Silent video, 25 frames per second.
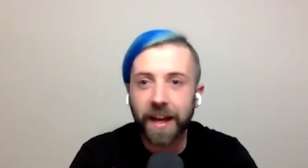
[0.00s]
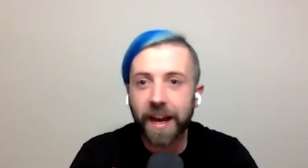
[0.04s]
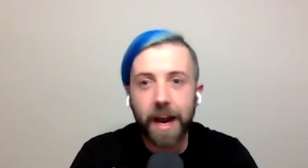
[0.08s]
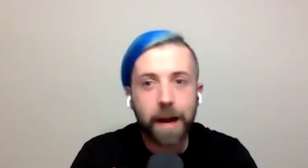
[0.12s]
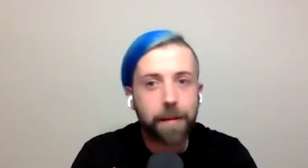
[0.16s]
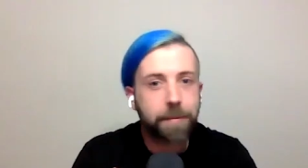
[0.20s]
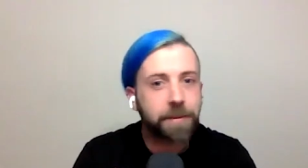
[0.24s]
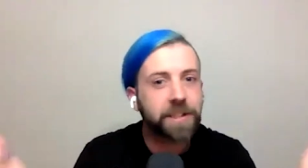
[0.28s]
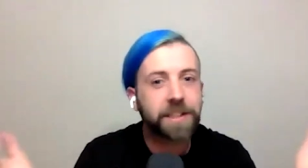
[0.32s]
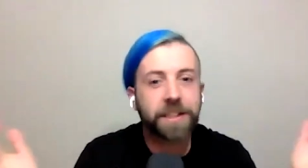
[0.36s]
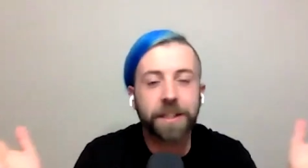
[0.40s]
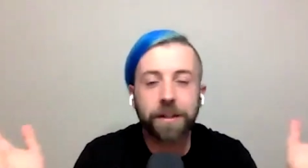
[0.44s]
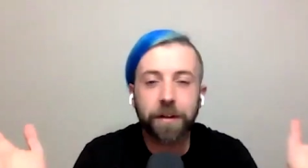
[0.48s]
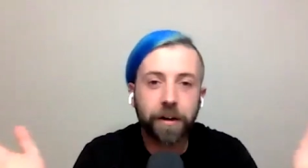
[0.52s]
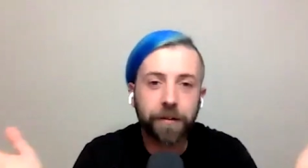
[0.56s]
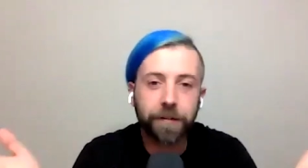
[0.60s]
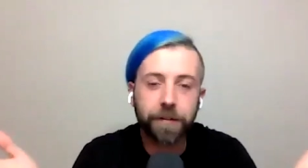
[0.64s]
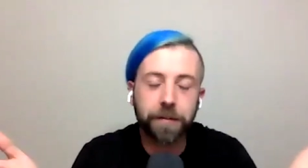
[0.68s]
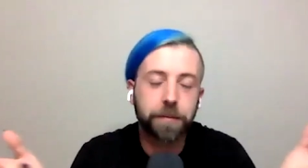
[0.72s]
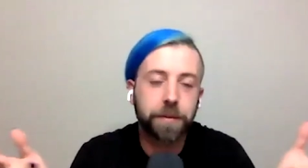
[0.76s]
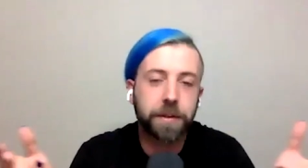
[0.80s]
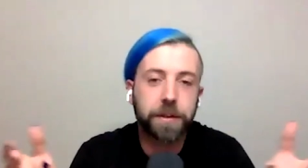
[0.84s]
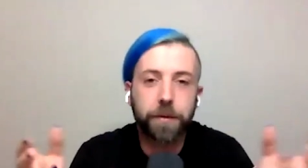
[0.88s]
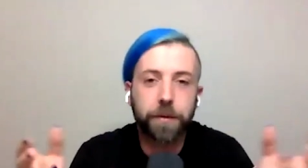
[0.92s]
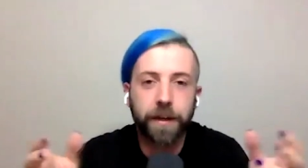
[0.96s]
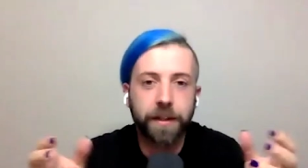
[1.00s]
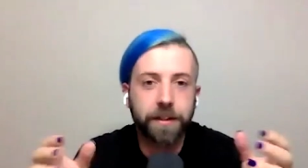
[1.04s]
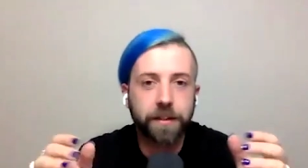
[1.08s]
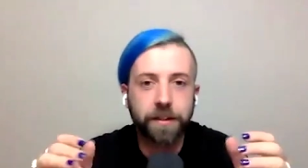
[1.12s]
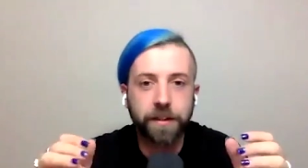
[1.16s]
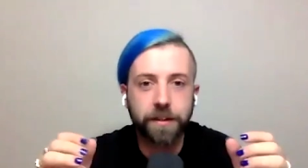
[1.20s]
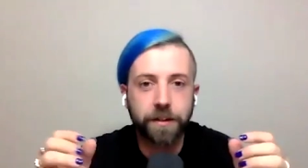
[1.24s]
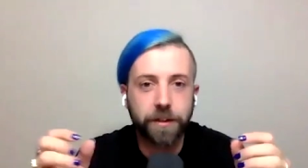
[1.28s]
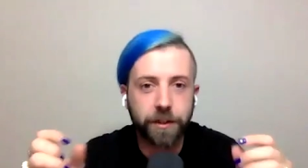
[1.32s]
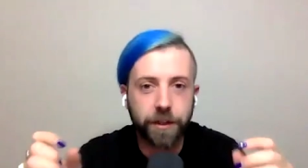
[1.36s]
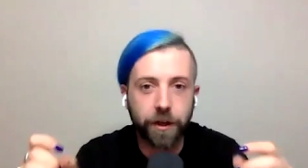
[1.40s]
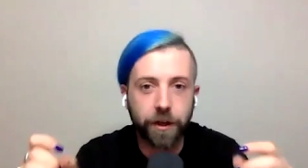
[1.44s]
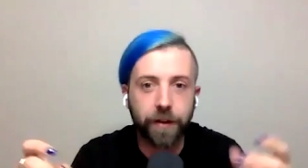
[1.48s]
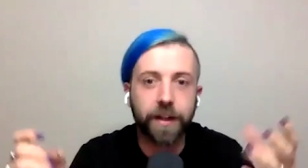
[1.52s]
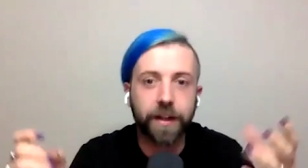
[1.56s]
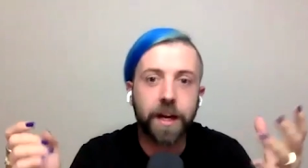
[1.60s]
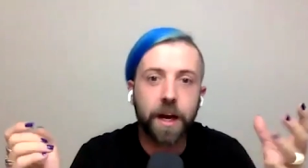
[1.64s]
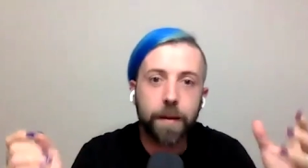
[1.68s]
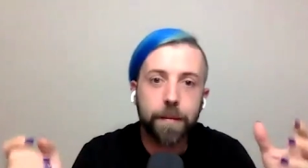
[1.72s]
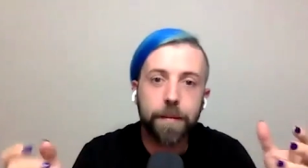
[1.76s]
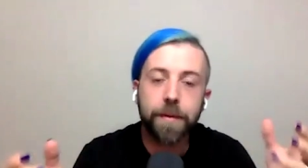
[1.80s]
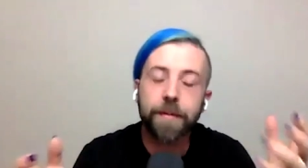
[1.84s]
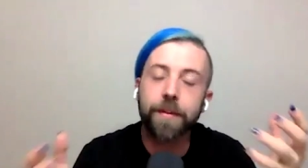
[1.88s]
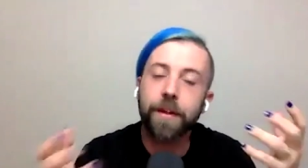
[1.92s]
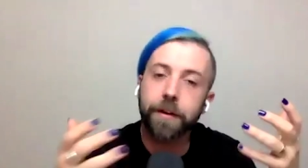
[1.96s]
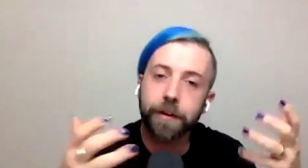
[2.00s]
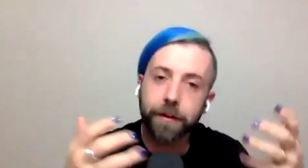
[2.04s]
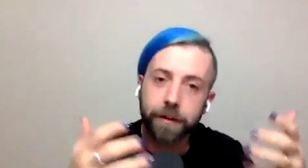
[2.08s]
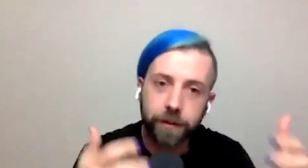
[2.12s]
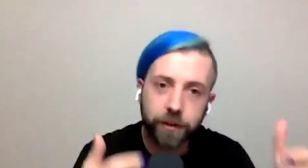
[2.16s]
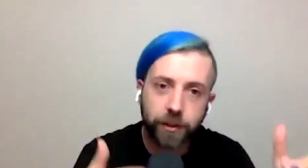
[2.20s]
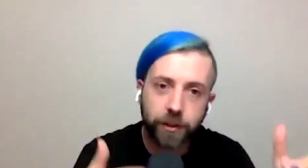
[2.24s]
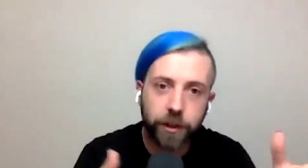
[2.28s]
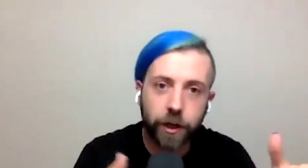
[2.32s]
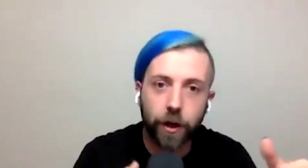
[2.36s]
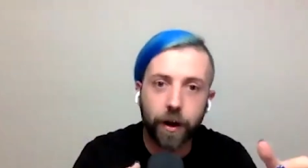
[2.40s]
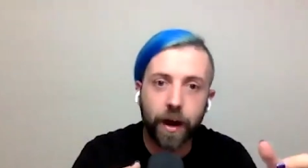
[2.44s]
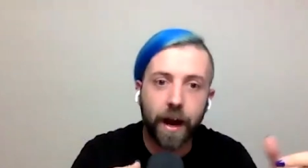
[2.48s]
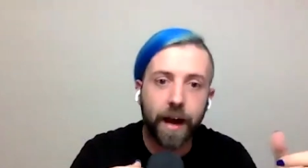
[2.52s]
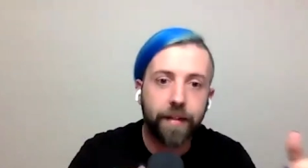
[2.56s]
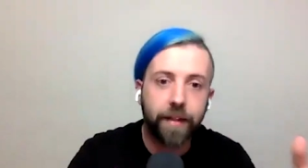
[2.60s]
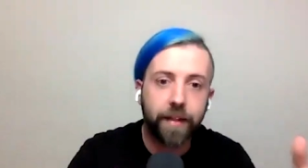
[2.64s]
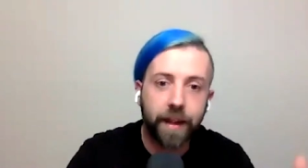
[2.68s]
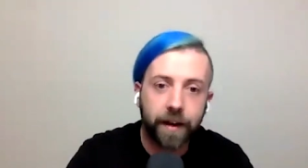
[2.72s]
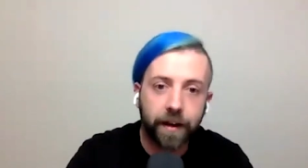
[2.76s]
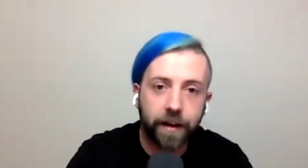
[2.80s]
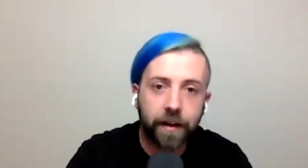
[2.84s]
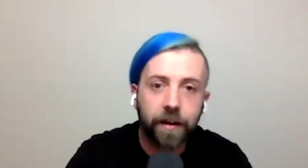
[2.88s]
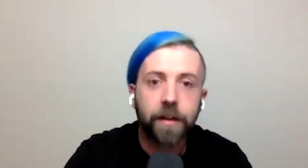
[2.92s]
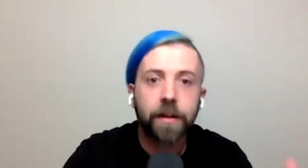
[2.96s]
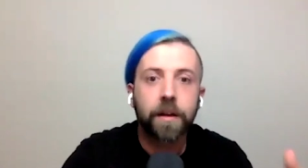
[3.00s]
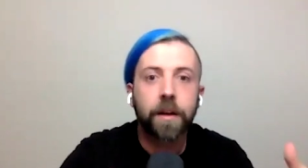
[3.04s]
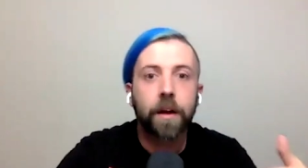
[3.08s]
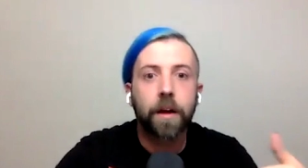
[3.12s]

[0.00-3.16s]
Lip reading: that happens so often with queens on the show. They come in, they do the show, and then